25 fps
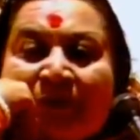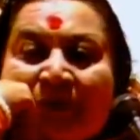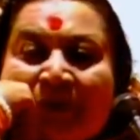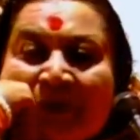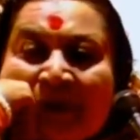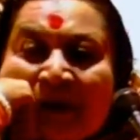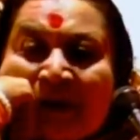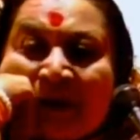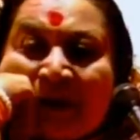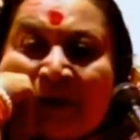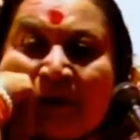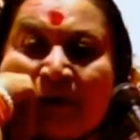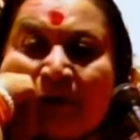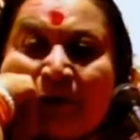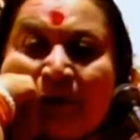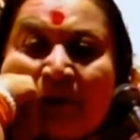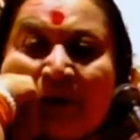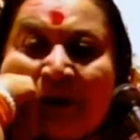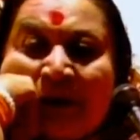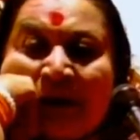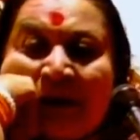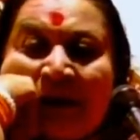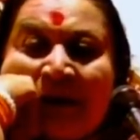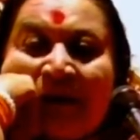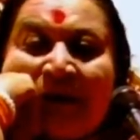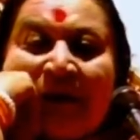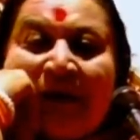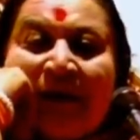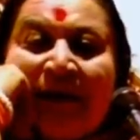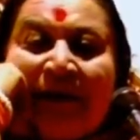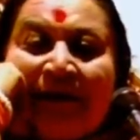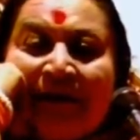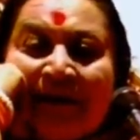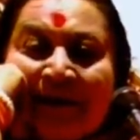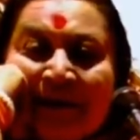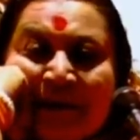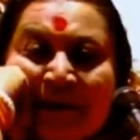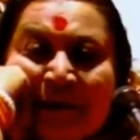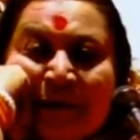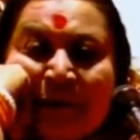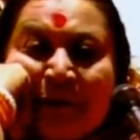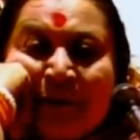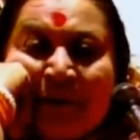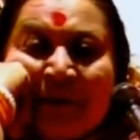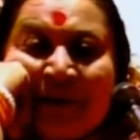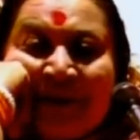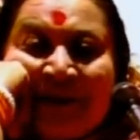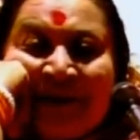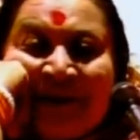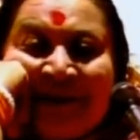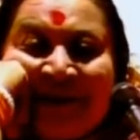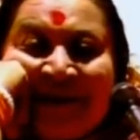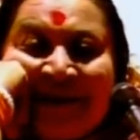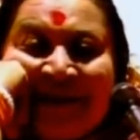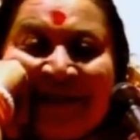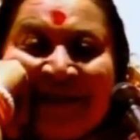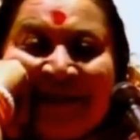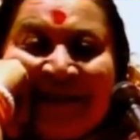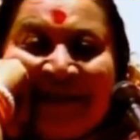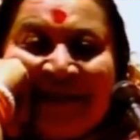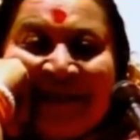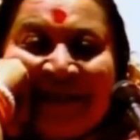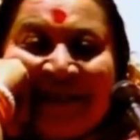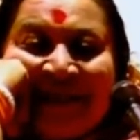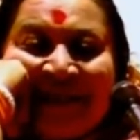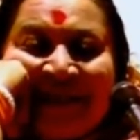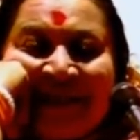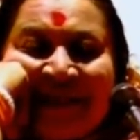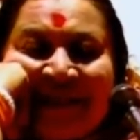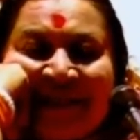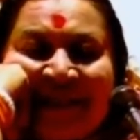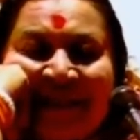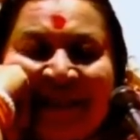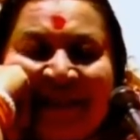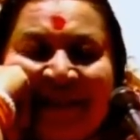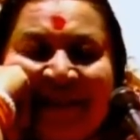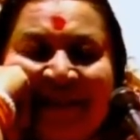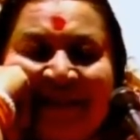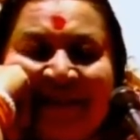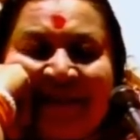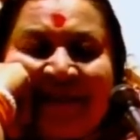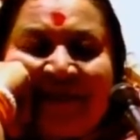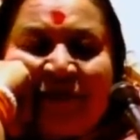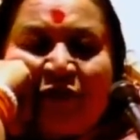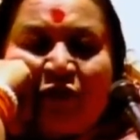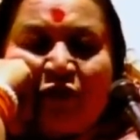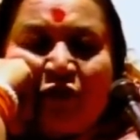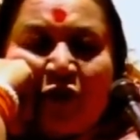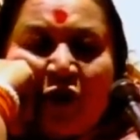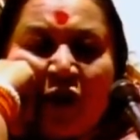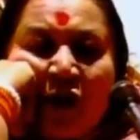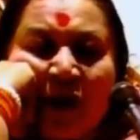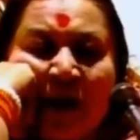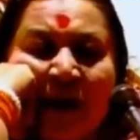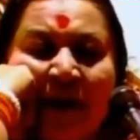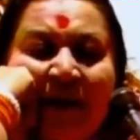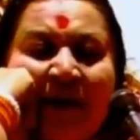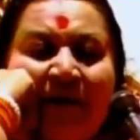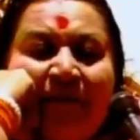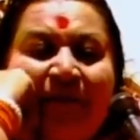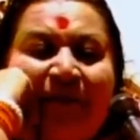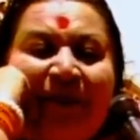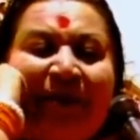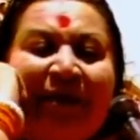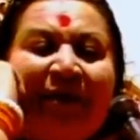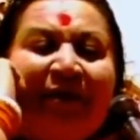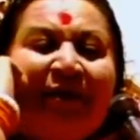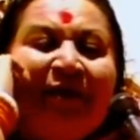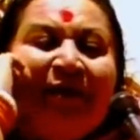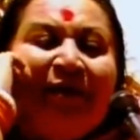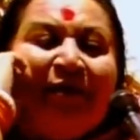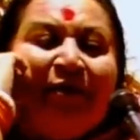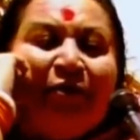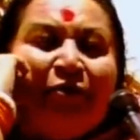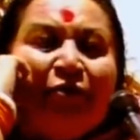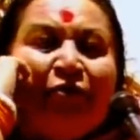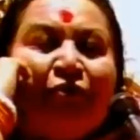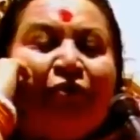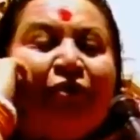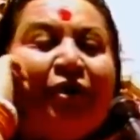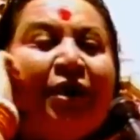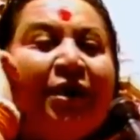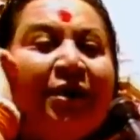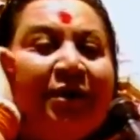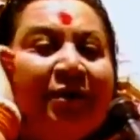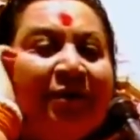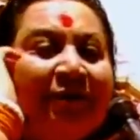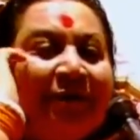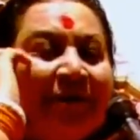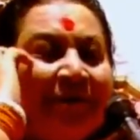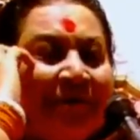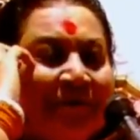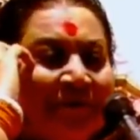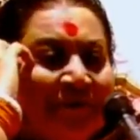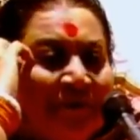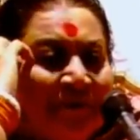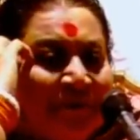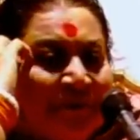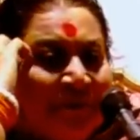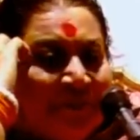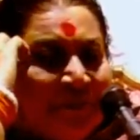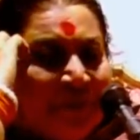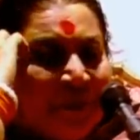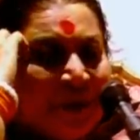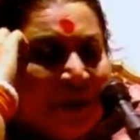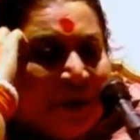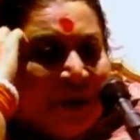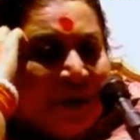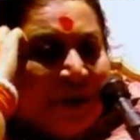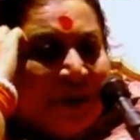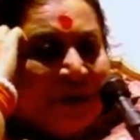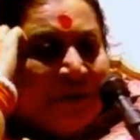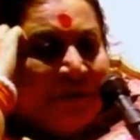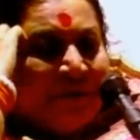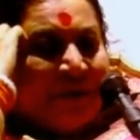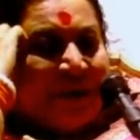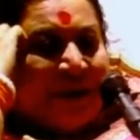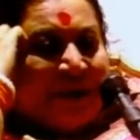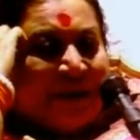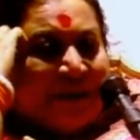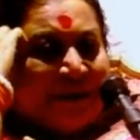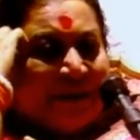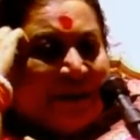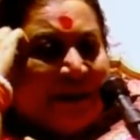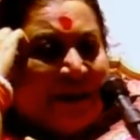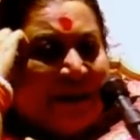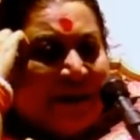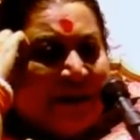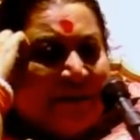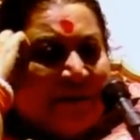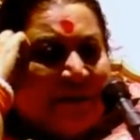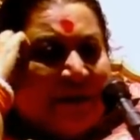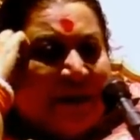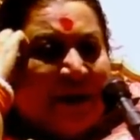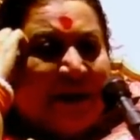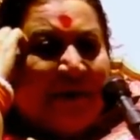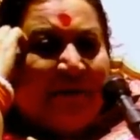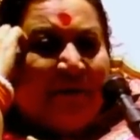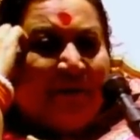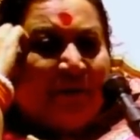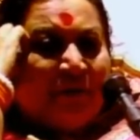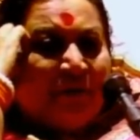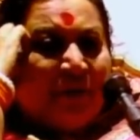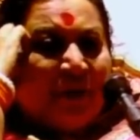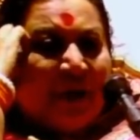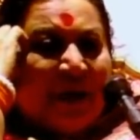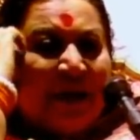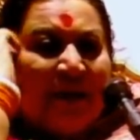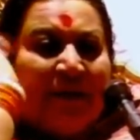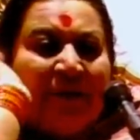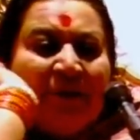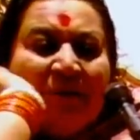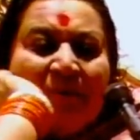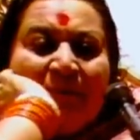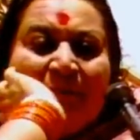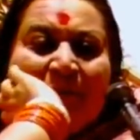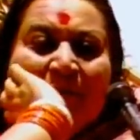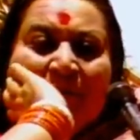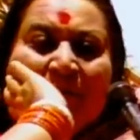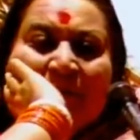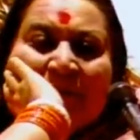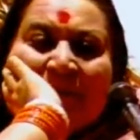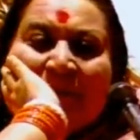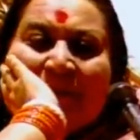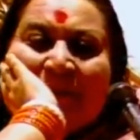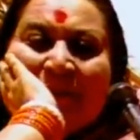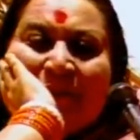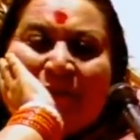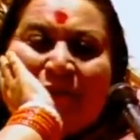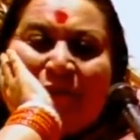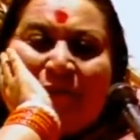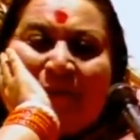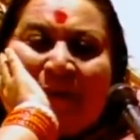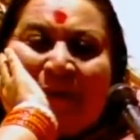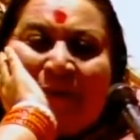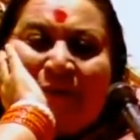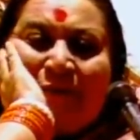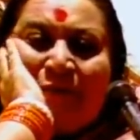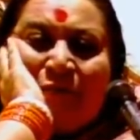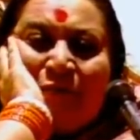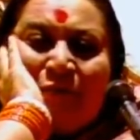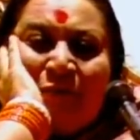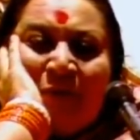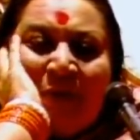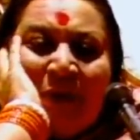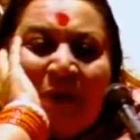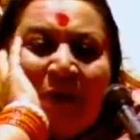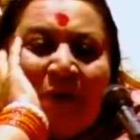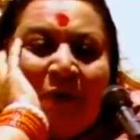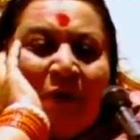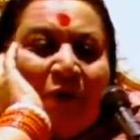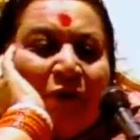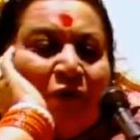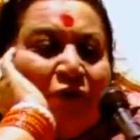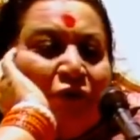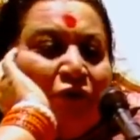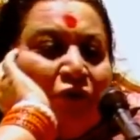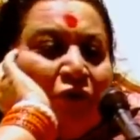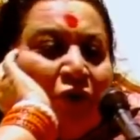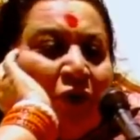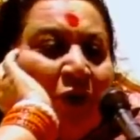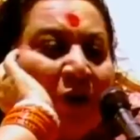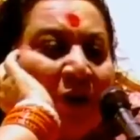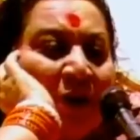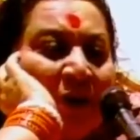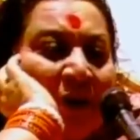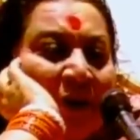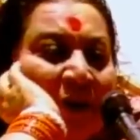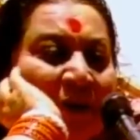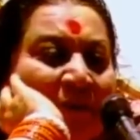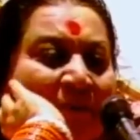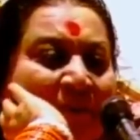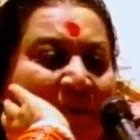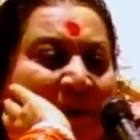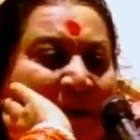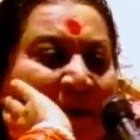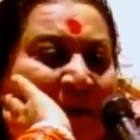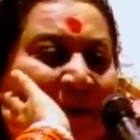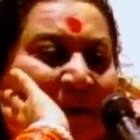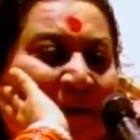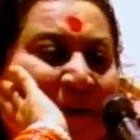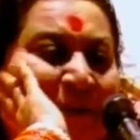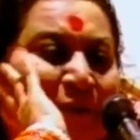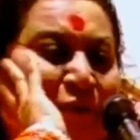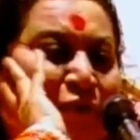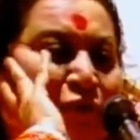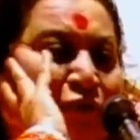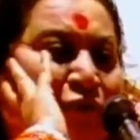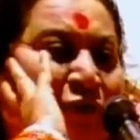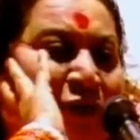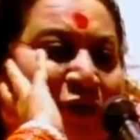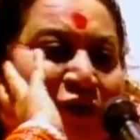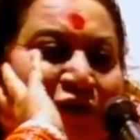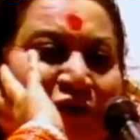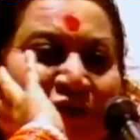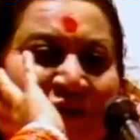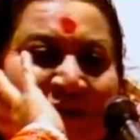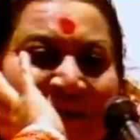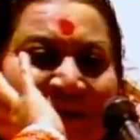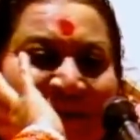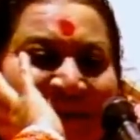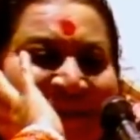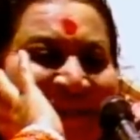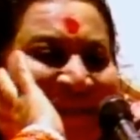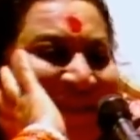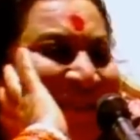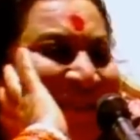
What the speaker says: sahaja-yoginis and sahaja-yogis. That is joy-giving society. We can change our name if you like, if not sahaja-yoga is good. Joy-giving association.